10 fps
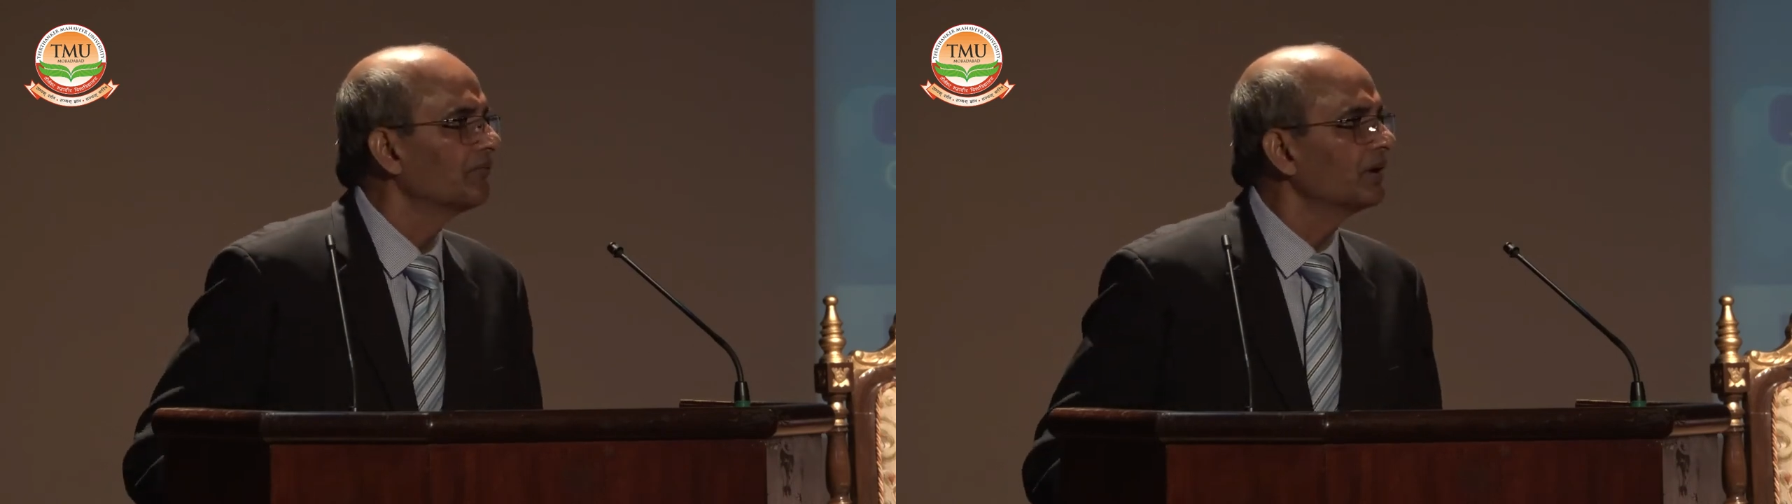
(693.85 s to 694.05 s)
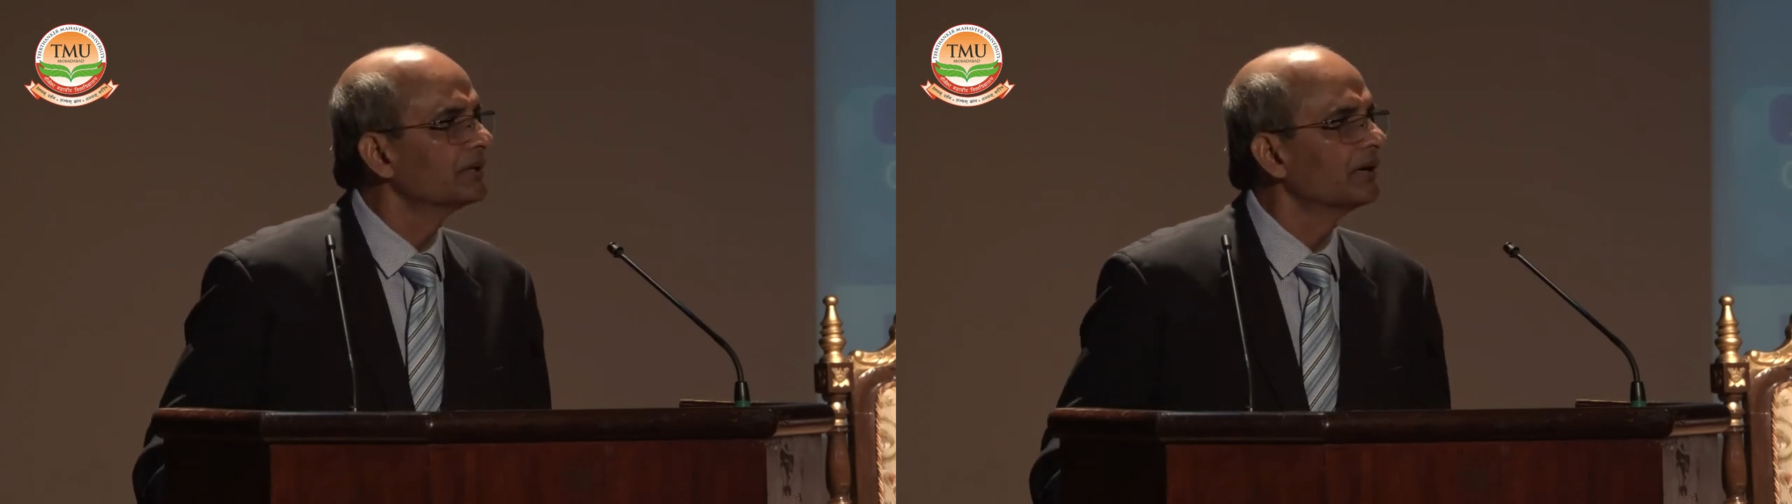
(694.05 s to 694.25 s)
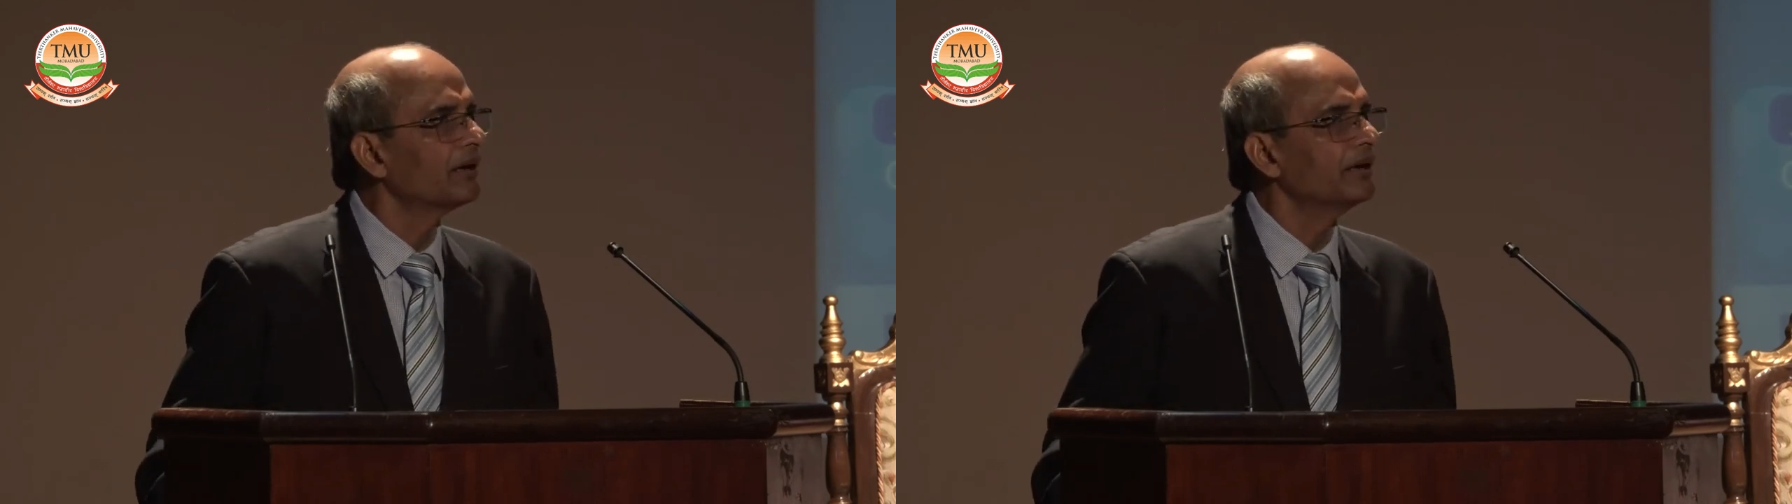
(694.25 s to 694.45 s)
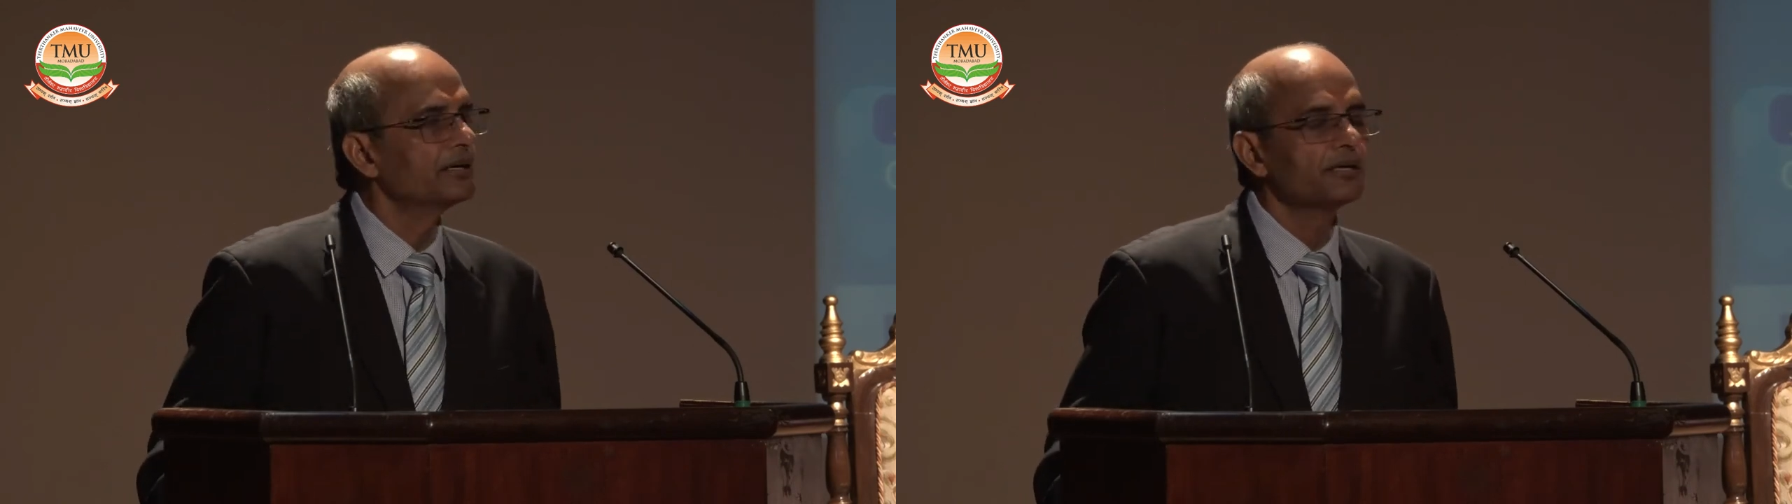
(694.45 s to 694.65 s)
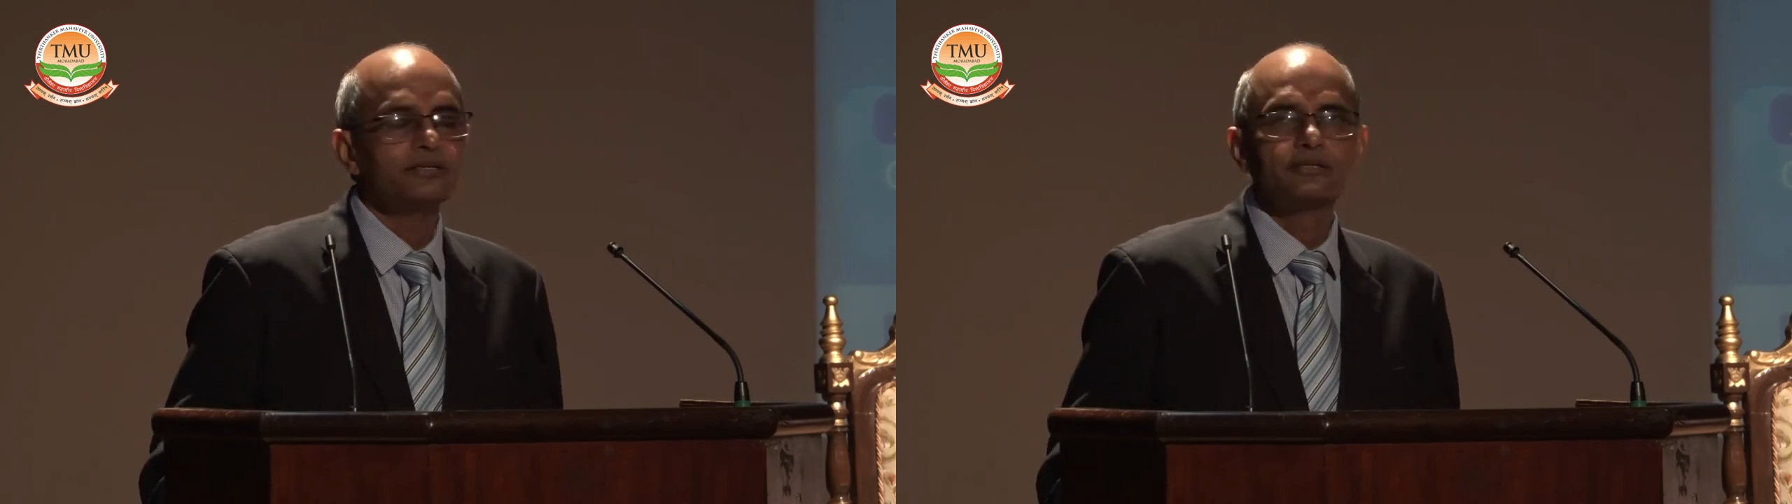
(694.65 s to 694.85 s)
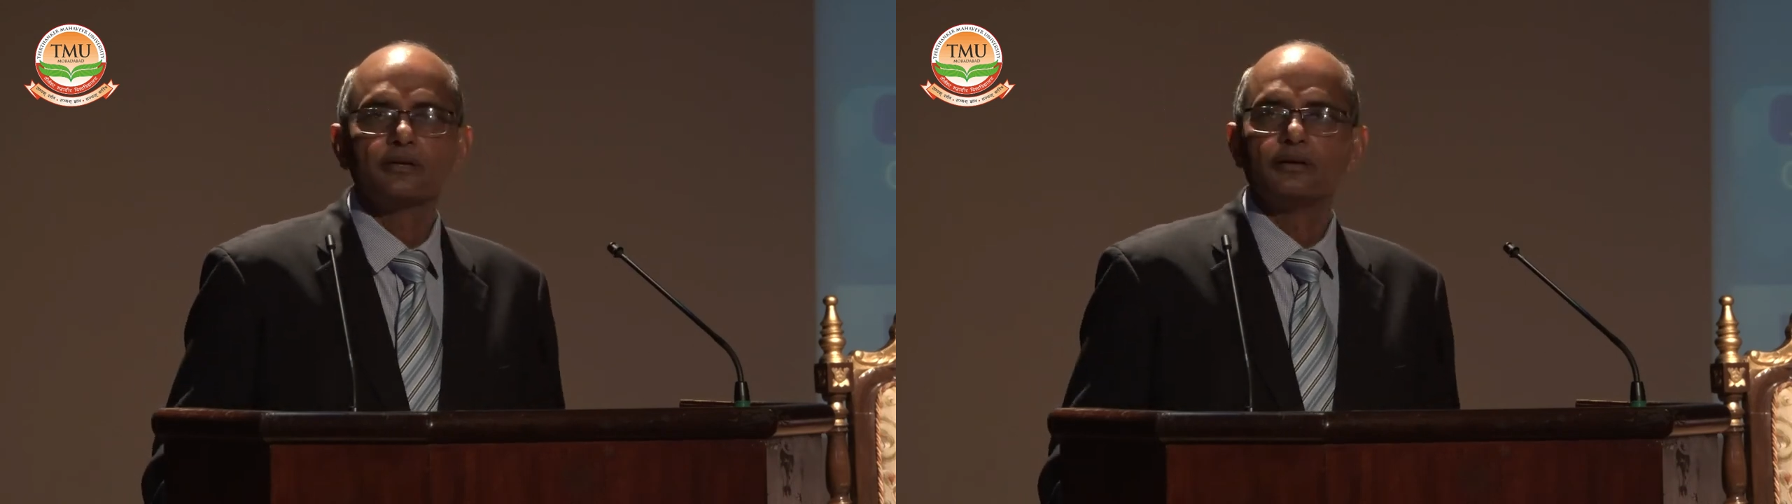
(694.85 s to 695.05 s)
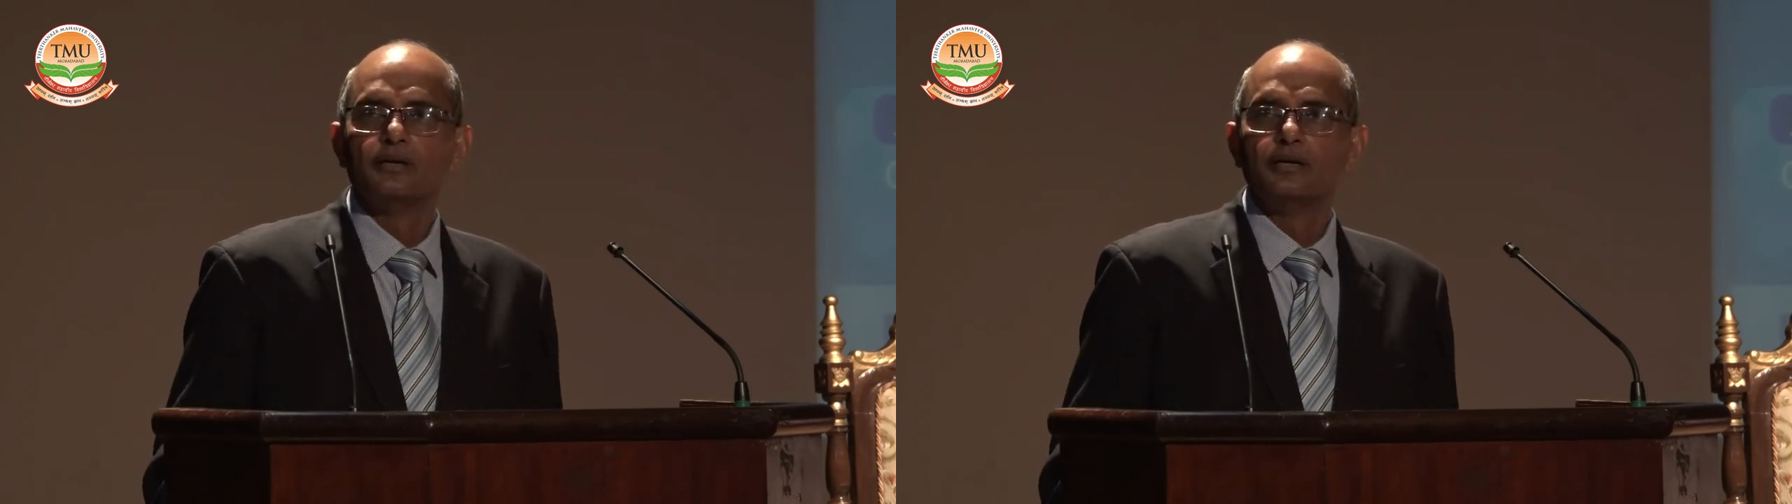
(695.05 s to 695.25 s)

whether it is